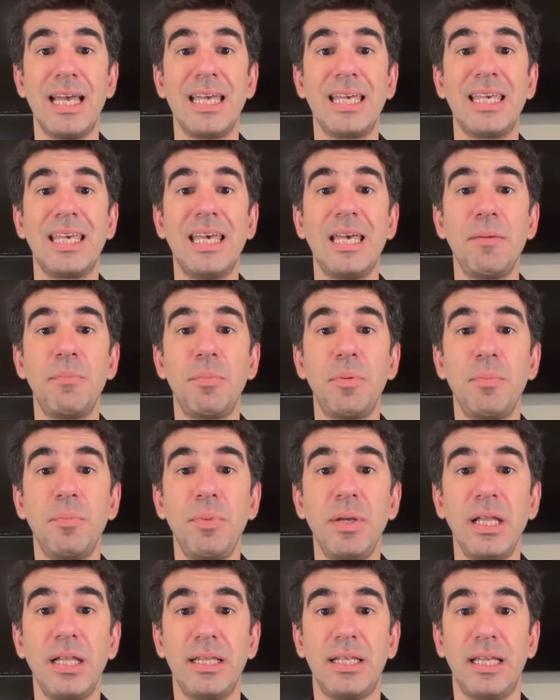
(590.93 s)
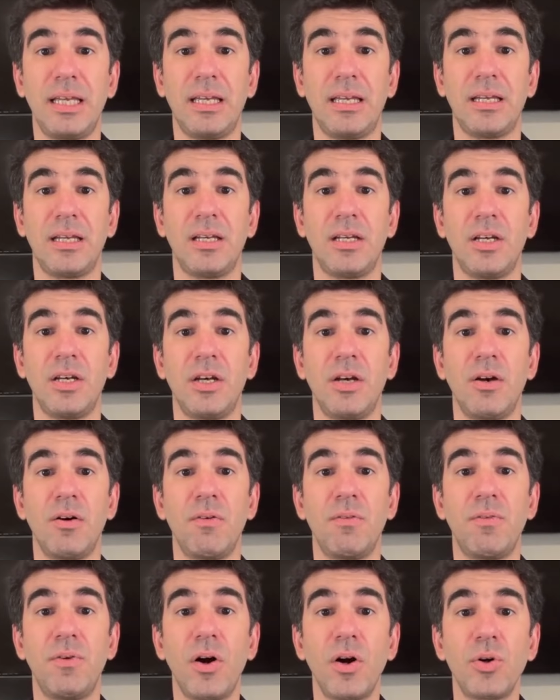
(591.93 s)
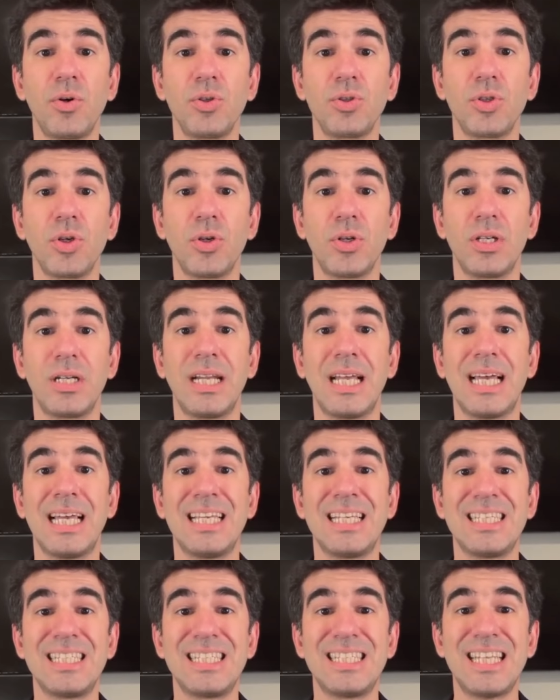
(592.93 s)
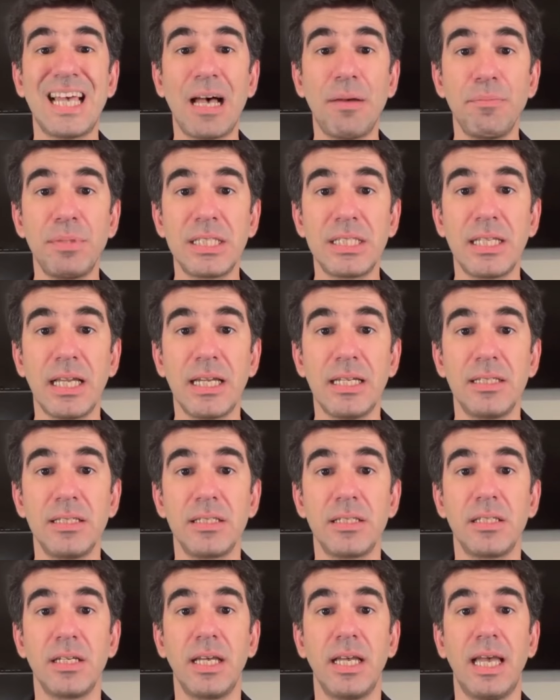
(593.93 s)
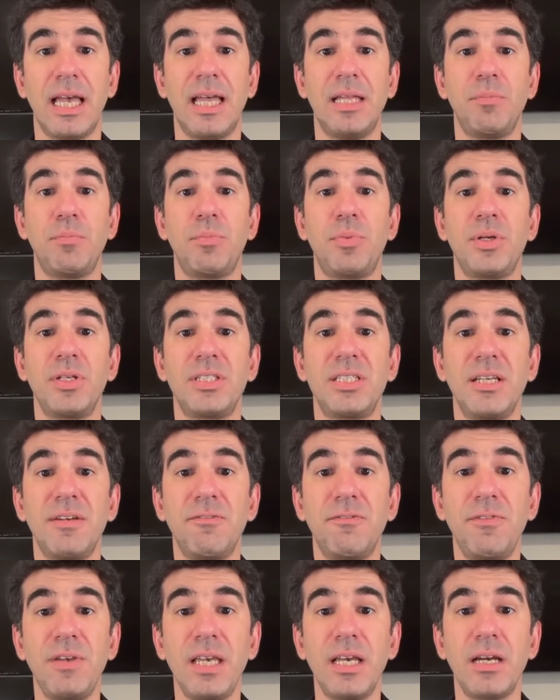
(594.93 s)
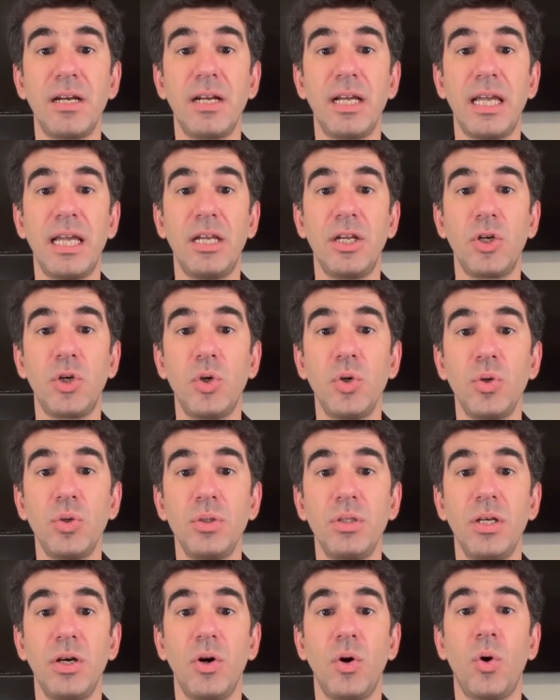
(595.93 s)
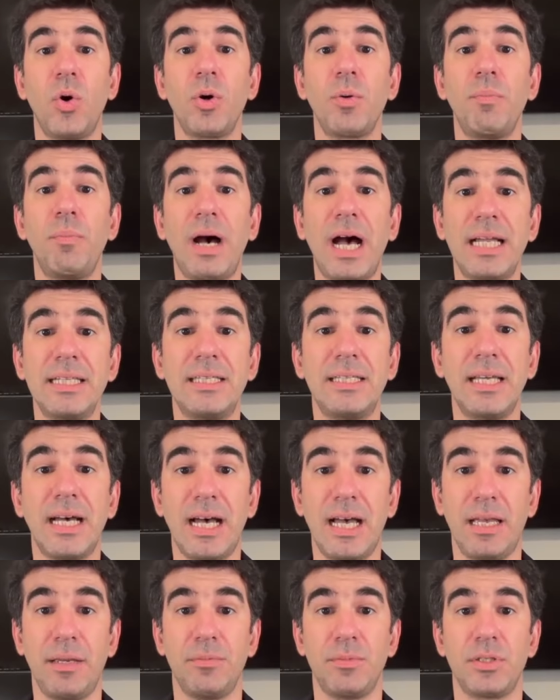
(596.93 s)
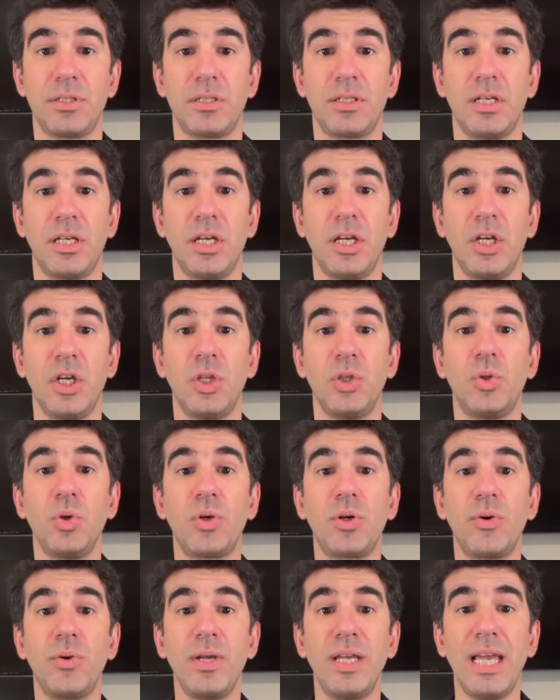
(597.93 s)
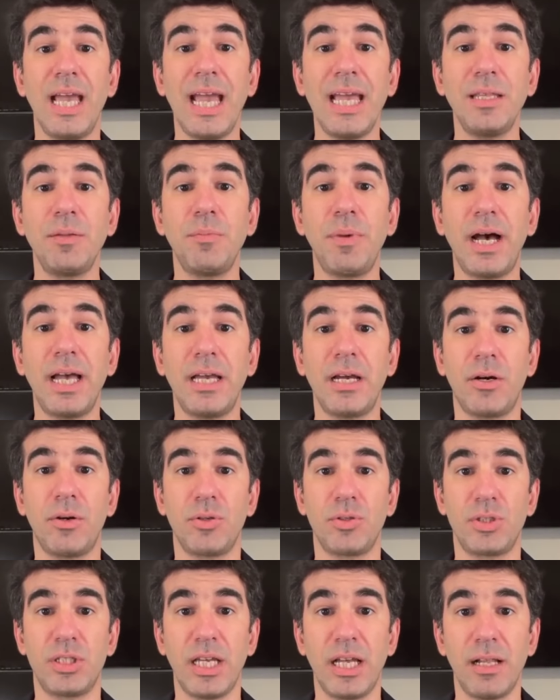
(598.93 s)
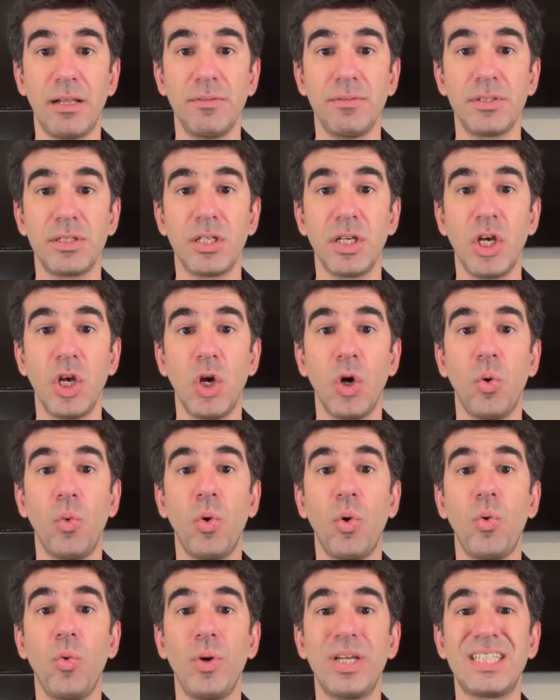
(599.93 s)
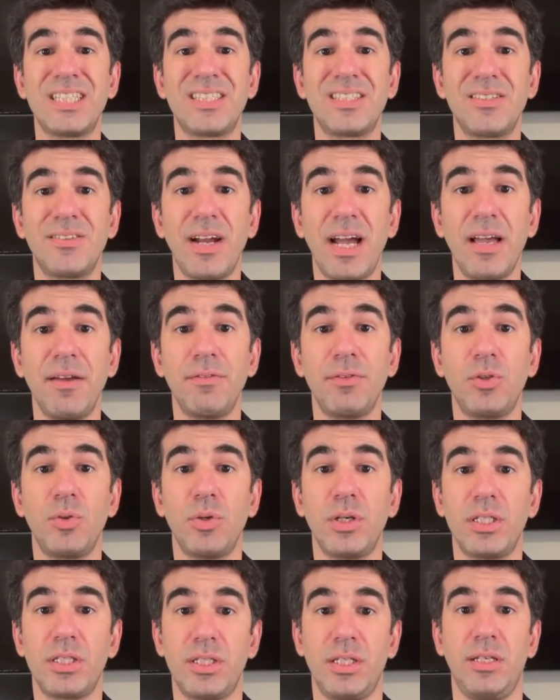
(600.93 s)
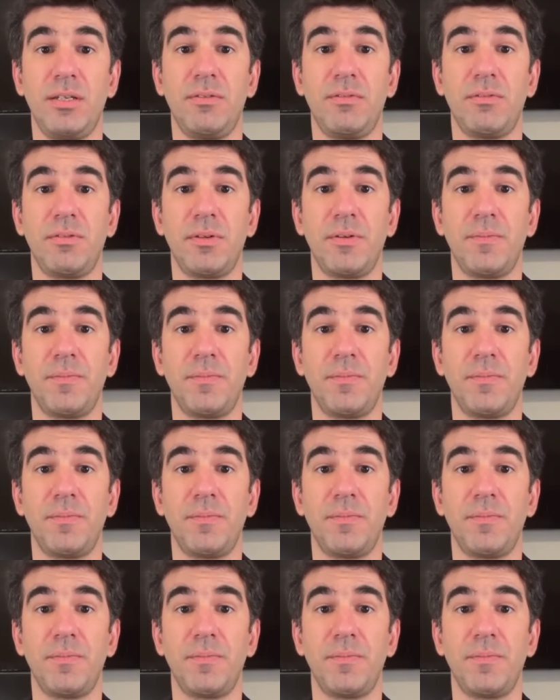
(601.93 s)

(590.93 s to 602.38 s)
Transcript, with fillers: Keep building. Focus on substance and persevere in good or bad times. To create by ourselves what we strive to achieve.